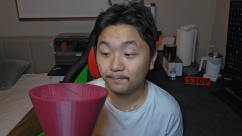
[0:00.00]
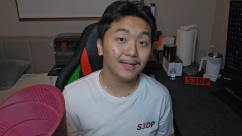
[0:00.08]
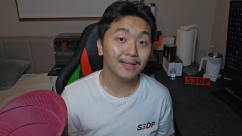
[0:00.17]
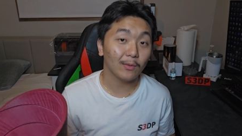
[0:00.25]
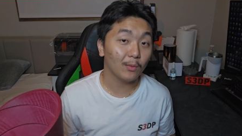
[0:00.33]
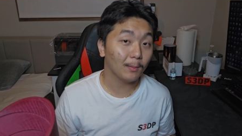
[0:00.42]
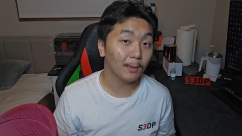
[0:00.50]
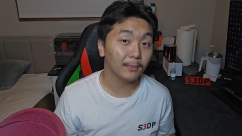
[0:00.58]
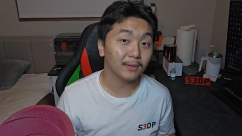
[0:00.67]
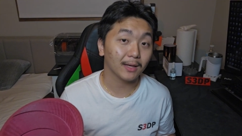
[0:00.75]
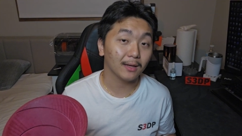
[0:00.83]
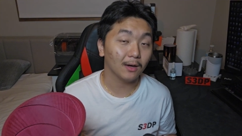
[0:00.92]
Then I
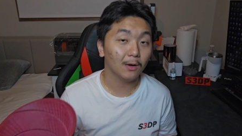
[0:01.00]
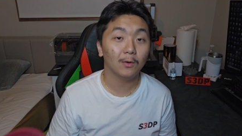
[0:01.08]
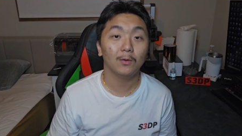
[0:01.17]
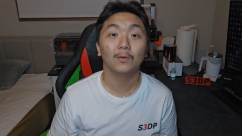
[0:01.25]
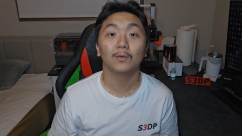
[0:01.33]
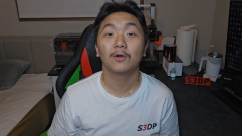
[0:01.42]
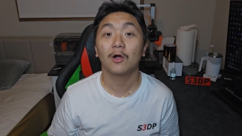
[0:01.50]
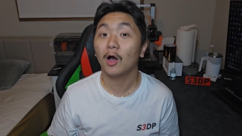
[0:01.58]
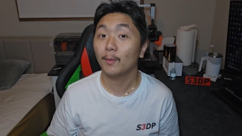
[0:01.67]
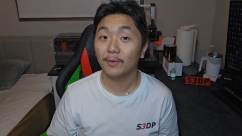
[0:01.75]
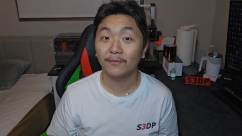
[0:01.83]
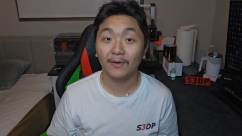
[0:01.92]
remembered that, oh,
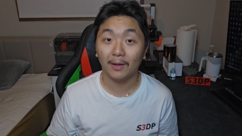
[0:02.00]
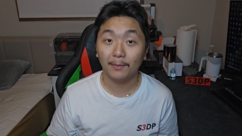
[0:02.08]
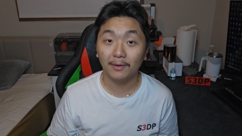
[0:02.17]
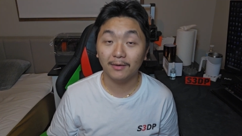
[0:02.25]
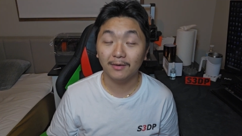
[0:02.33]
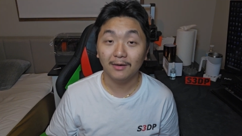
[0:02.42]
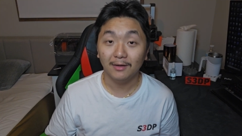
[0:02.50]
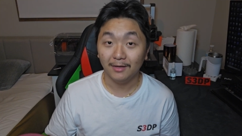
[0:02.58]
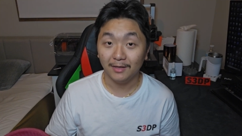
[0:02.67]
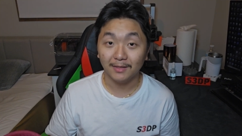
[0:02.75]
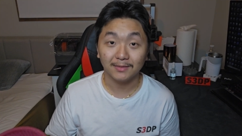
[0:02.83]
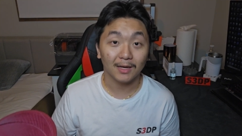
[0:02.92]
carbon fiber
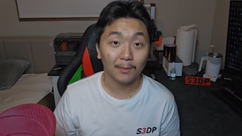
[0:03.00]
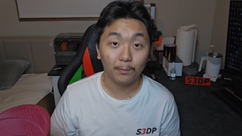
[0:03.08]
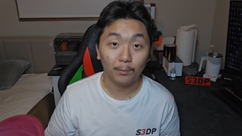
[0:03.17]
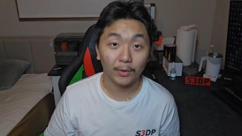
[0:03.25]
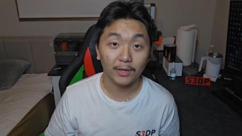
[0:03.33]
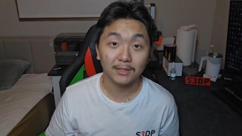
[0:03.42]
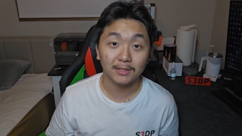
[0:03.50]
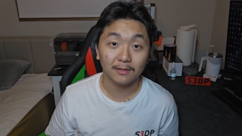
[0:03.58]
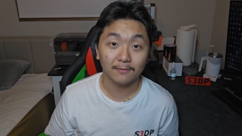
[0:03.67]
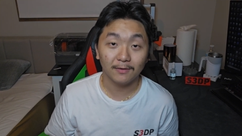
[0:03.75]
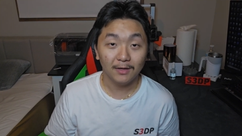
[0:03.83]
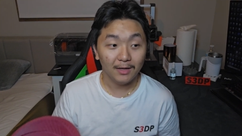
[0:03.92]
is
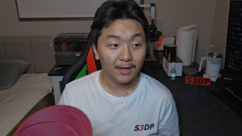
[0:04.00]
abrasive.